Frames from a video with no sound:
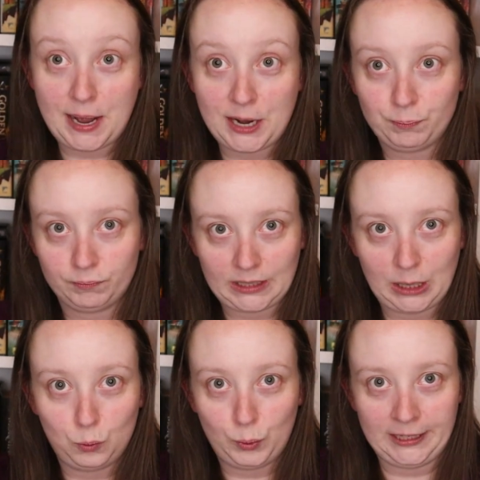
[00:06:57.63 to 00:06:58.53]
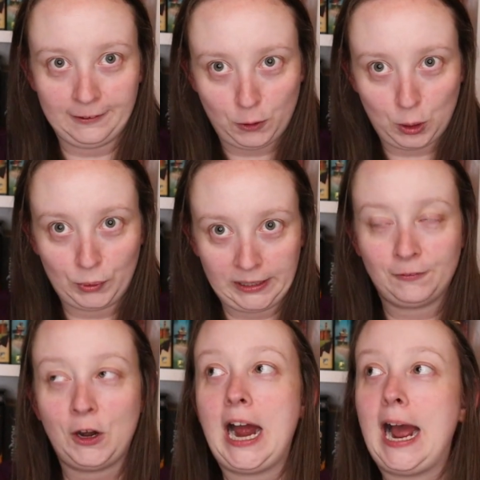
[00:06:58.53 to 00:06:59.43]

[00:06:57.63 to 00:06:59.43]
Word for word: But we're here for it. We're here for it.